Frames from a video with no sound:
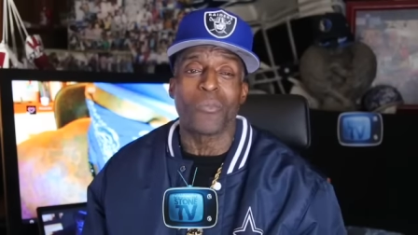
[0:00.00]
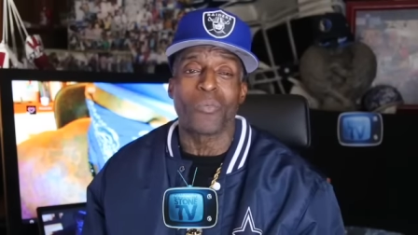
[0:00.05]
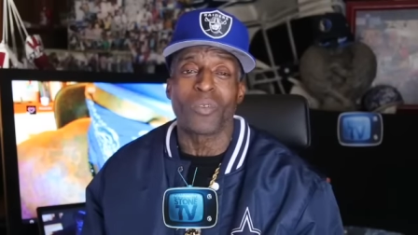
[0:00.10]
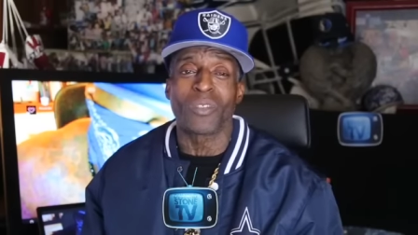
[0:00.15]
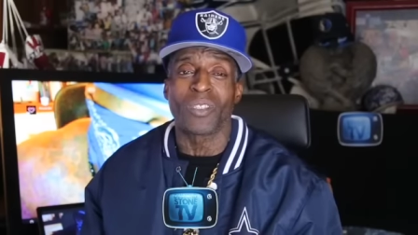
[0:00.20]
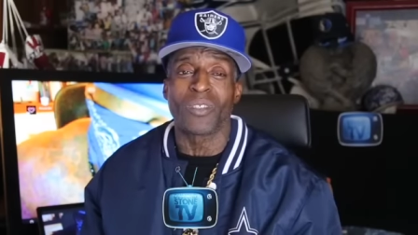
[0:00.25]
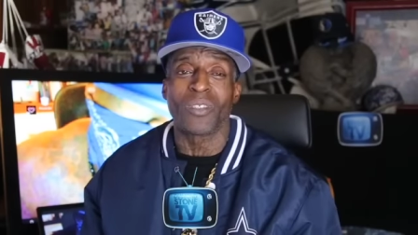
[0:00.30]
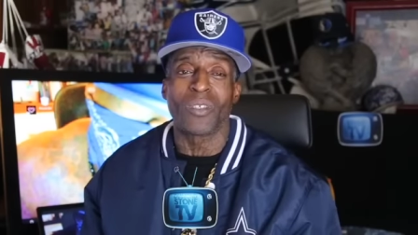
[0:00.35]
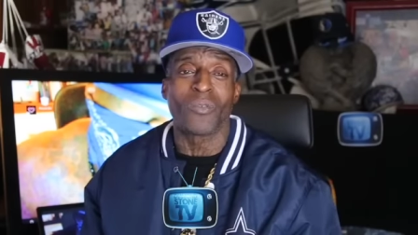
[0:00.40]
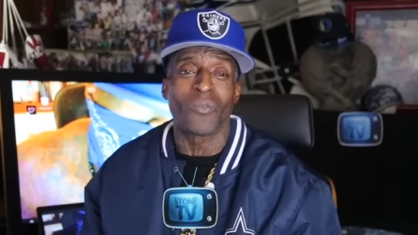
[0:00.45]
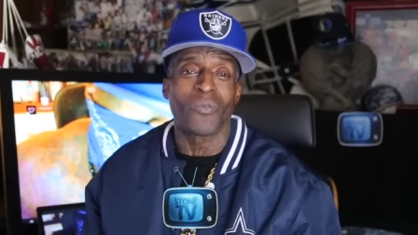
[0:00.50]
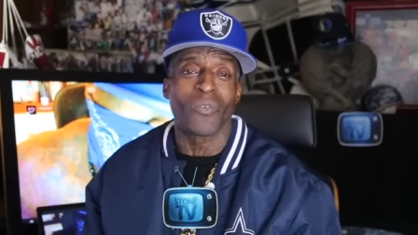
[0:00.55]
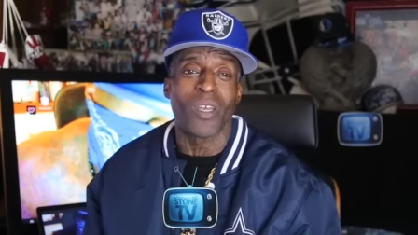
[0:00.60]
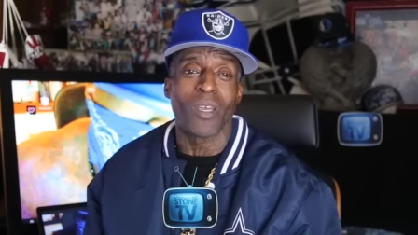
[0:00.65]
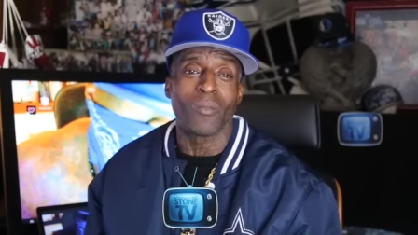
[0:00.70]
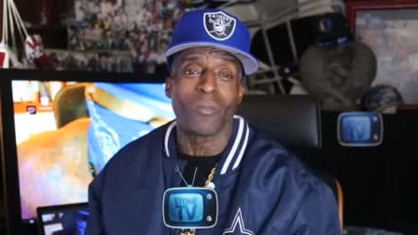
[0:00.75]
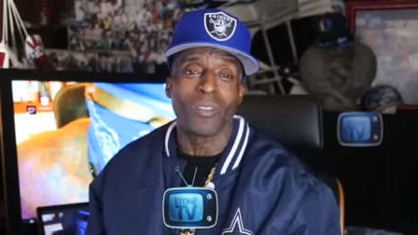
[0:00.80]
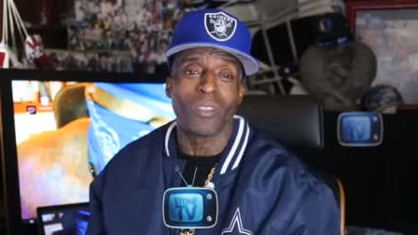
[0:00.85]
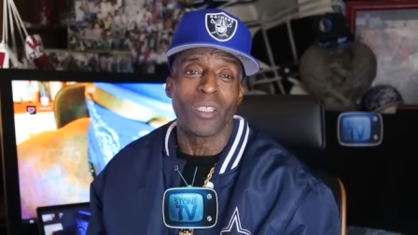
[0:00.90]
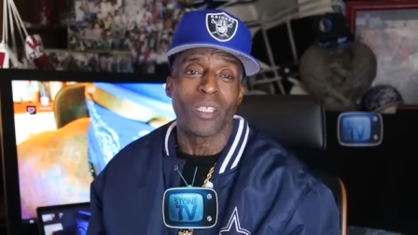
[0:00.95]
Prince and them
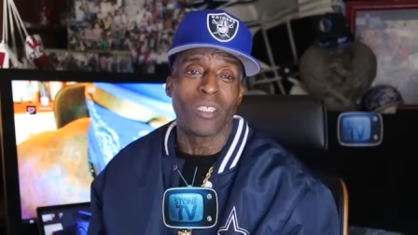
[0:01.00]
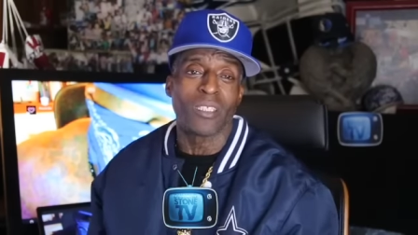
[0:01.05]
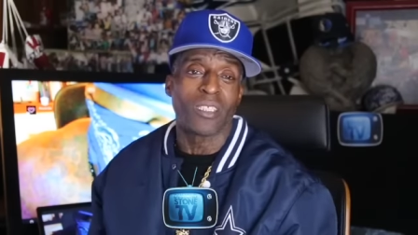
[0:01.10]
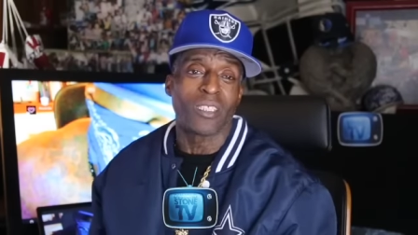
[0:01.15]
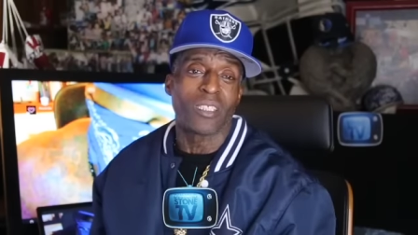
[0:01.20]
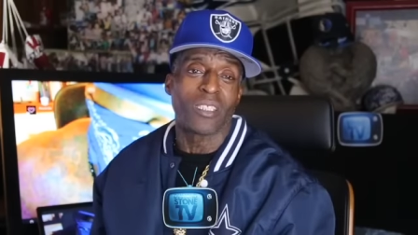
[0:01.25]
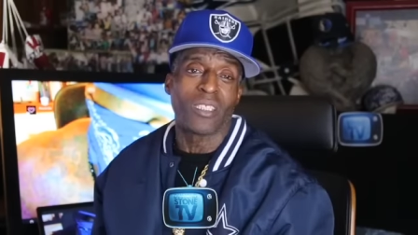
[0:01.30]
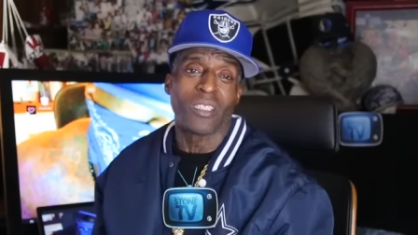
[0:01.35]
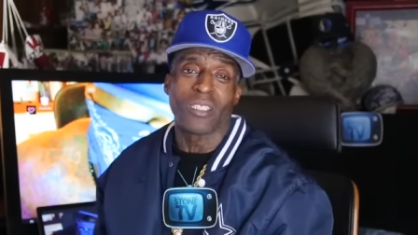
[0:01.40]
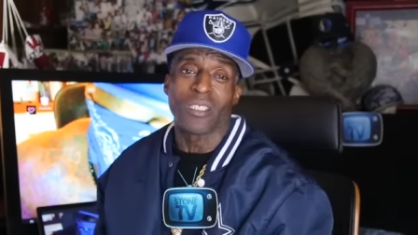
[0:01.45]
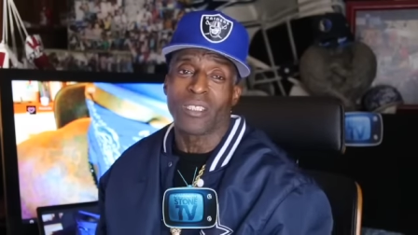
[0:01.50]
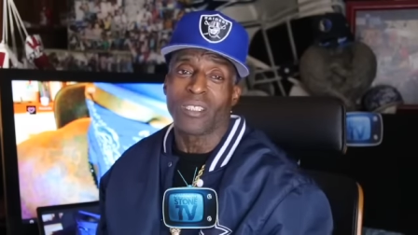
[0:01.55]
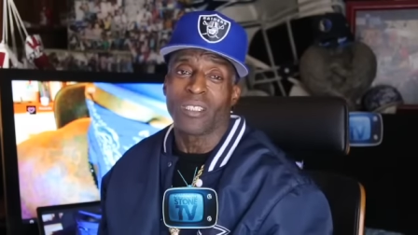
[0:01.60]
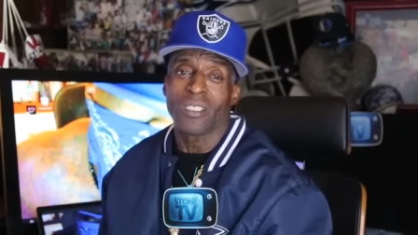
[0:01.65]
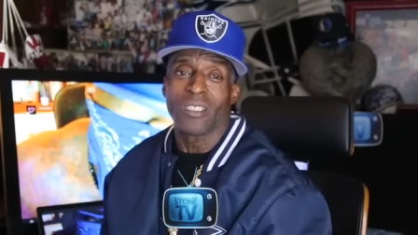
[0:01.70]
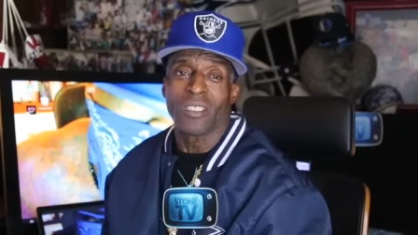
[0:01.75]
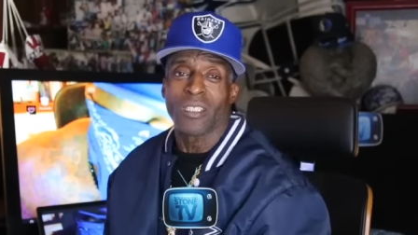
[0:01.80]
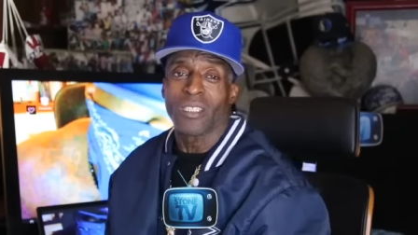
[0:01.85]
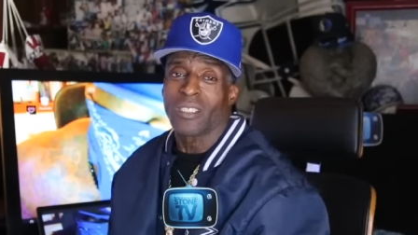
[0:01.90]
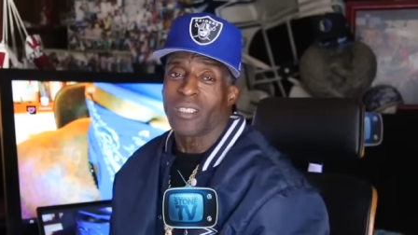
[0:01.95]
family. And they just killed a
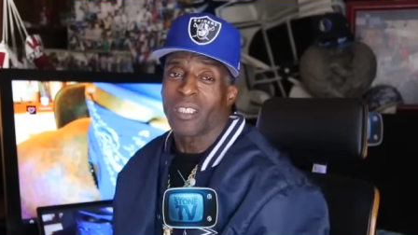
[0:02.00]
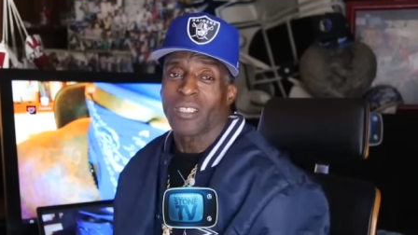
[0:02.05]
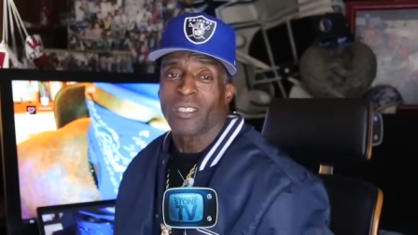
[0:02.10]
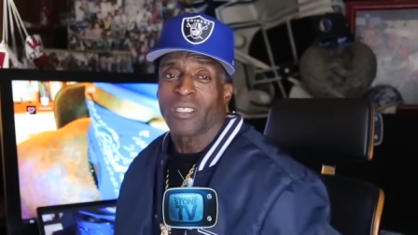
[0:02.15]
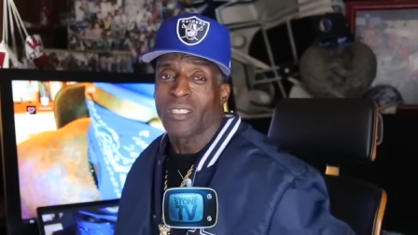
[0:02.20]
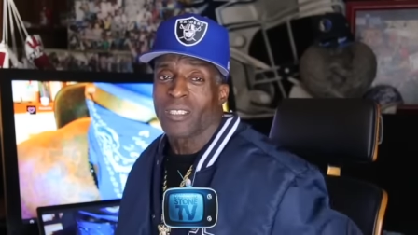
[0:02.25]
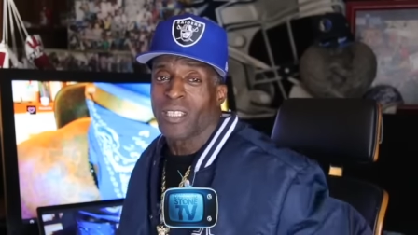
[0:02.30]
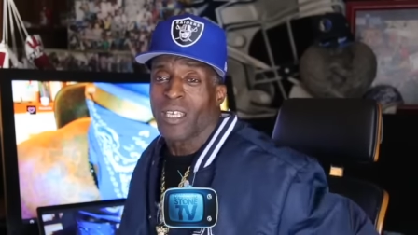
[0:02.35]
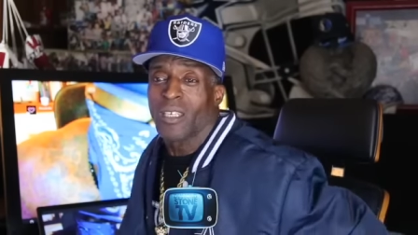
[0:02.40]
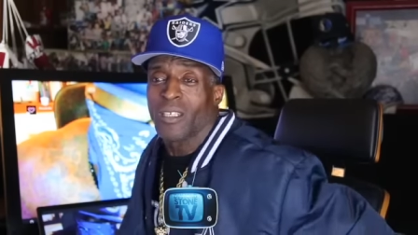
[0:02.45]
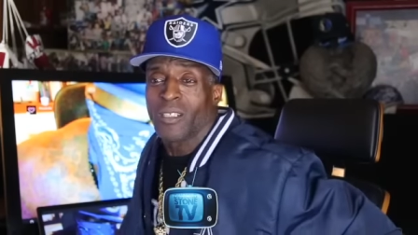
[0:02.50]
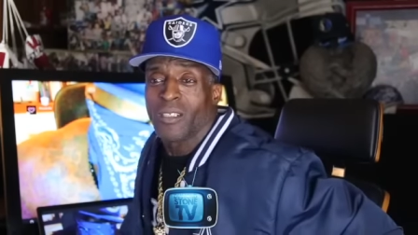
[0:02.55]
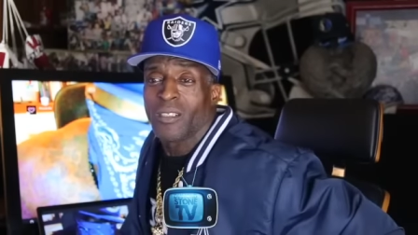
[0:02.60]
little nigga yesterday.